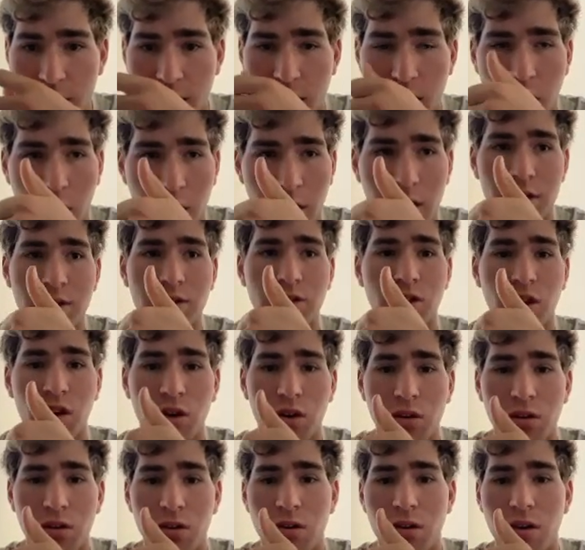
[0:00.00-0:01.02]

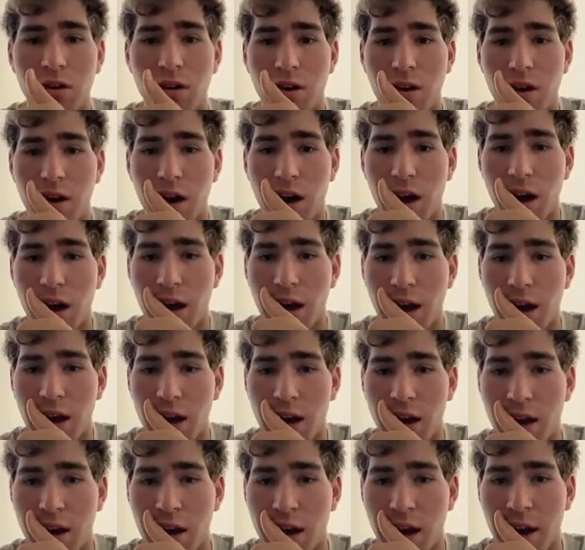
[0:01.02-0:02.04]
Also
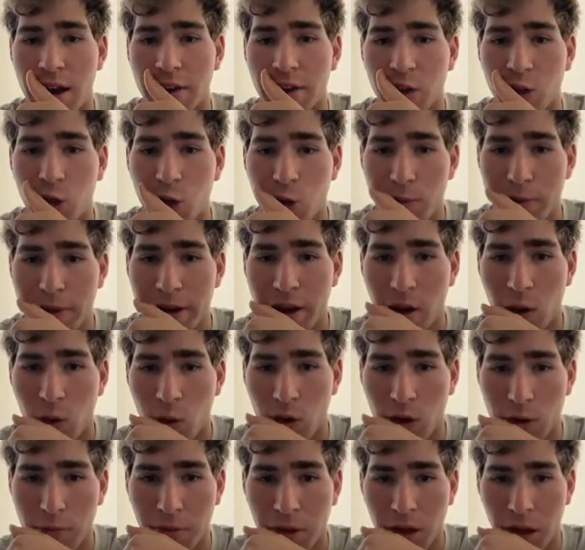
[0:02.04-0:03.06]
a 2-minute
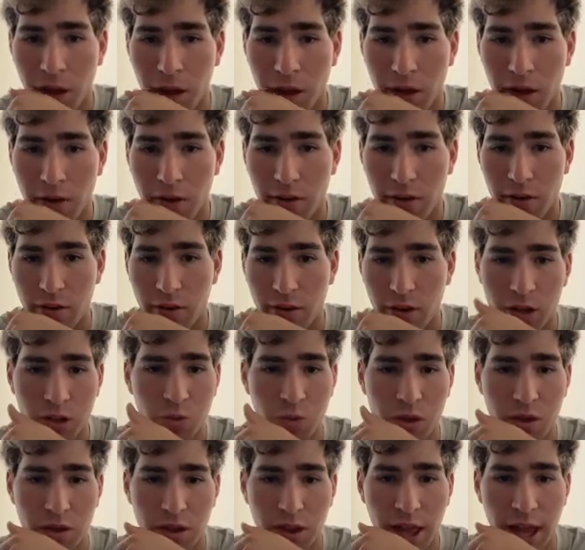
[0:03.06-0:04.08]
order block, because
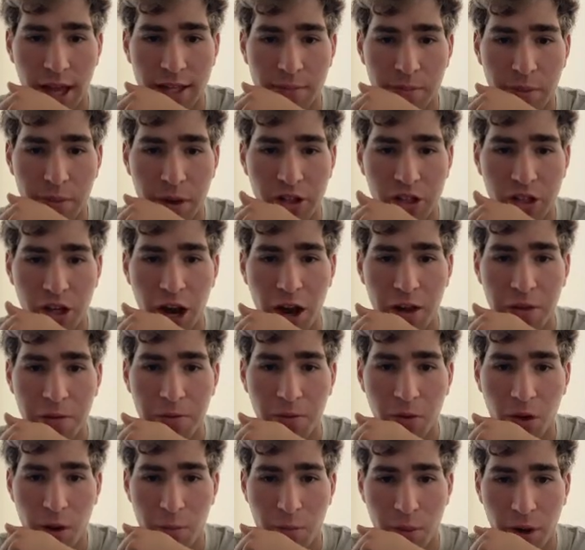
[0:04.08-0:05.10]
we last bearish candle
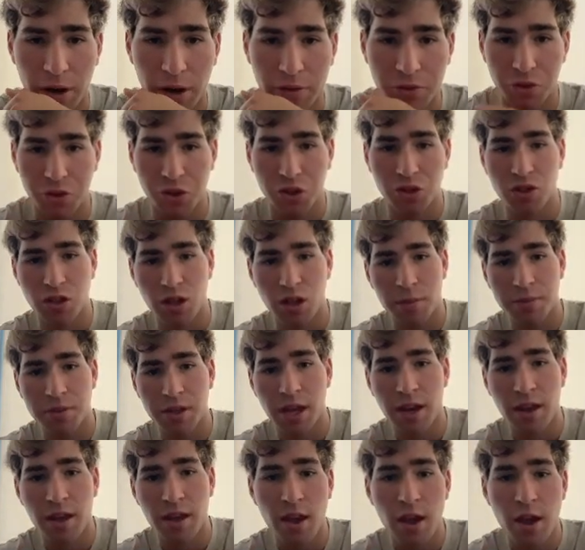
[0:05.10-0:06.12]
before we break up structure to the
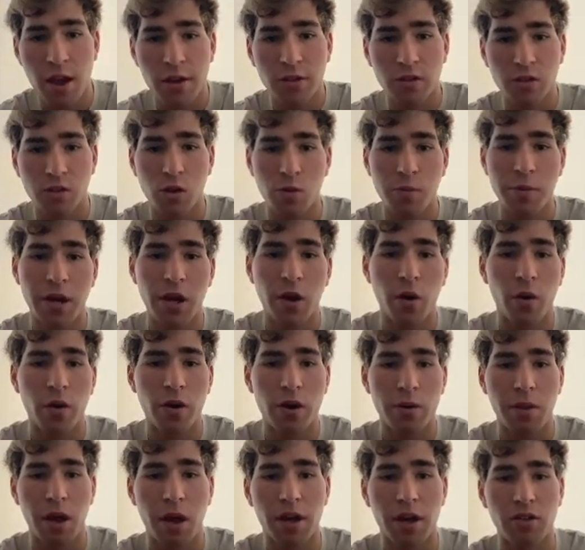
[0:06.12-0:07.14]
upside. 2-minute
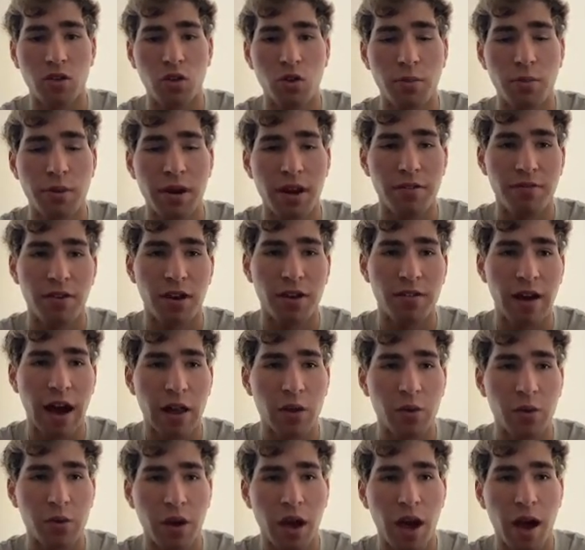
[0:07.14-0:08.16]
order block, 2-minute fair
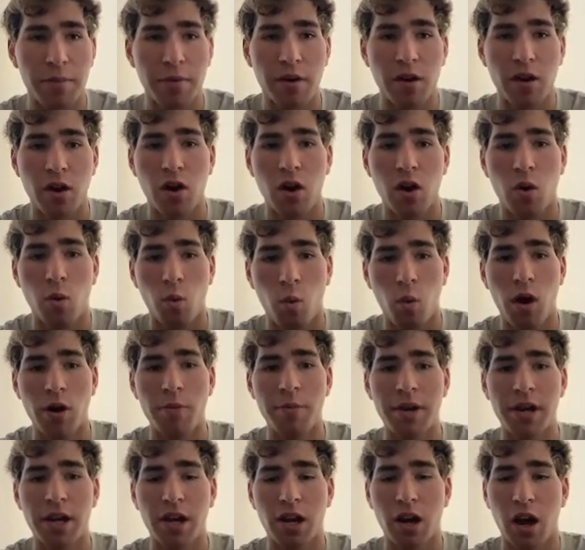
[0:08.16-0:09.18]
value gap,
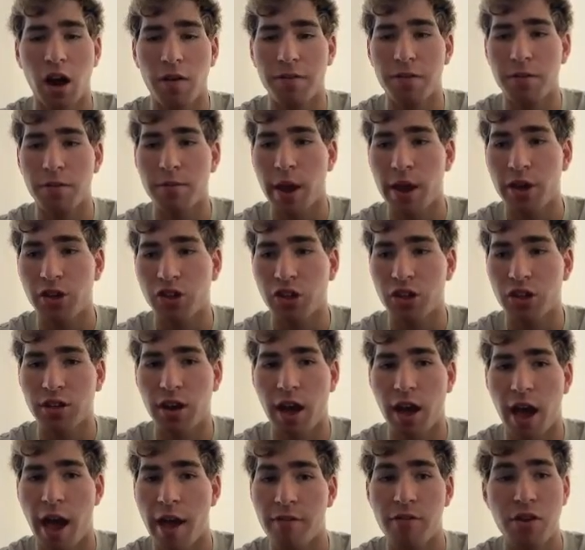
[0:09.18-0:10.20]
1-minute confirmation.
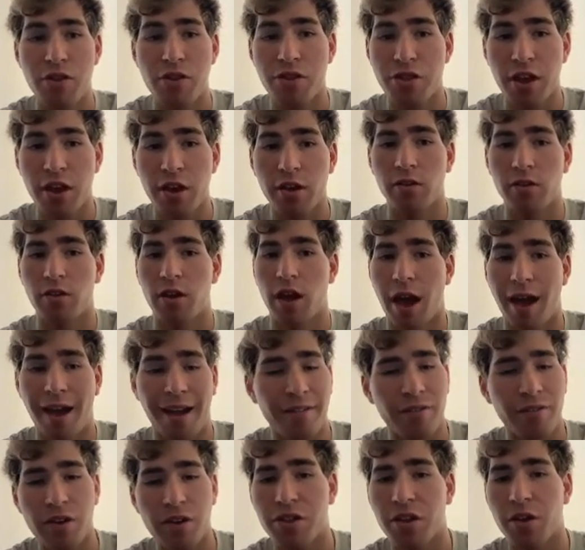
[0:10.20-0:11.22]
Everything
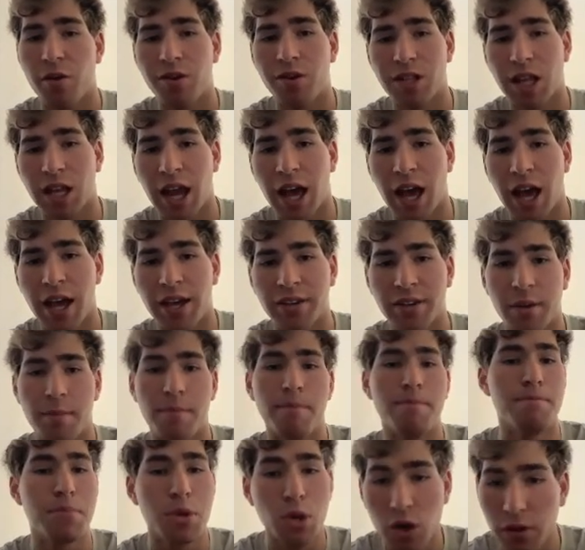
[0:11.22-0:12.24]
was
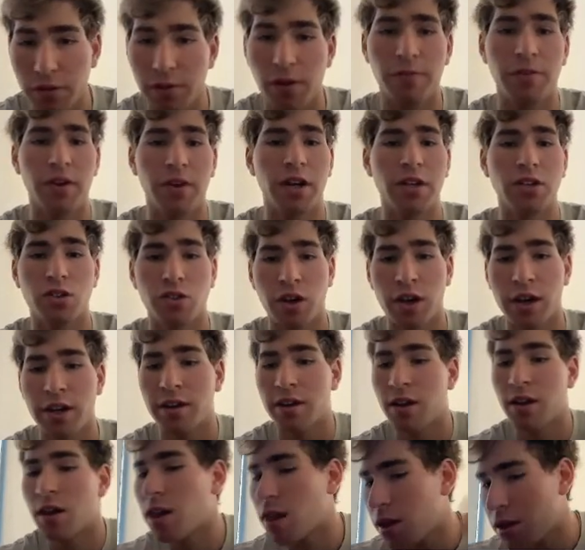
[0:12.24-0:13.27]
aligned. Beautiful fucking
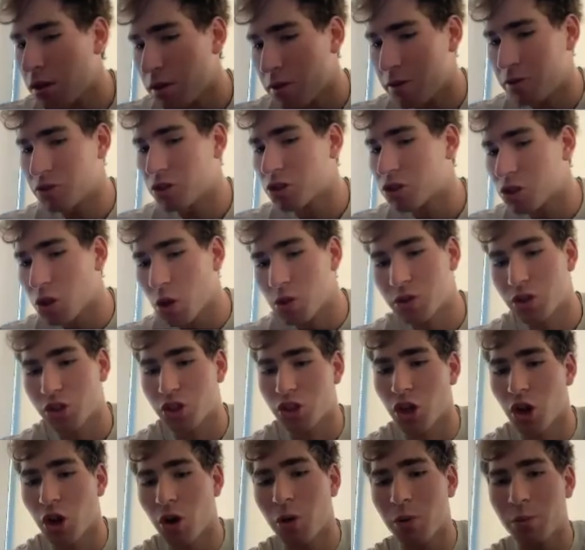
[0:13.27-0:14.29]
trade. Just goes to
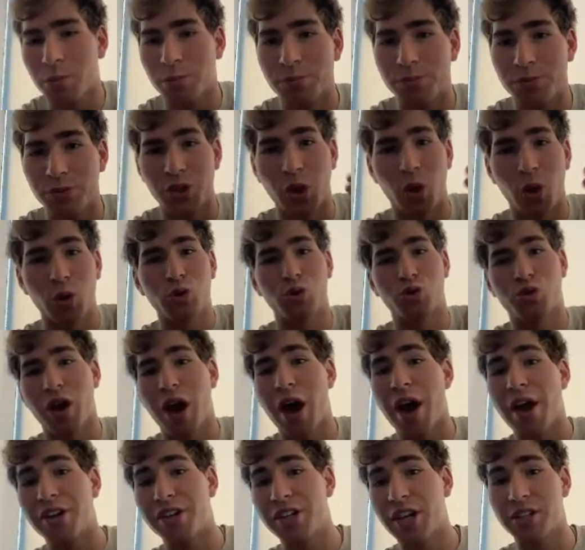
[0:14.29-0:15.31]
show no
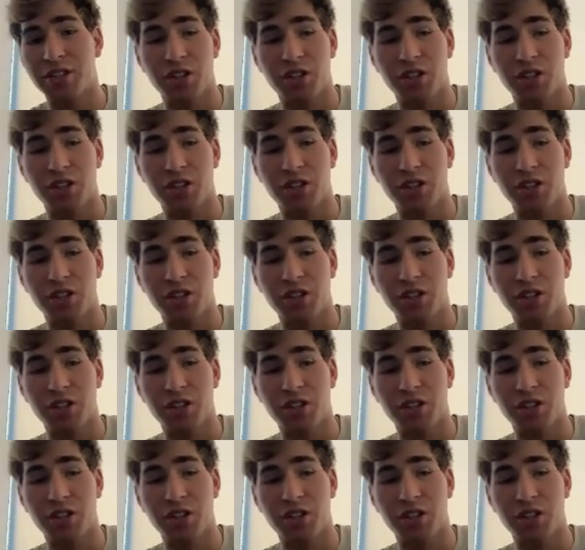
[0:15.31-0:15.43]
strategy has a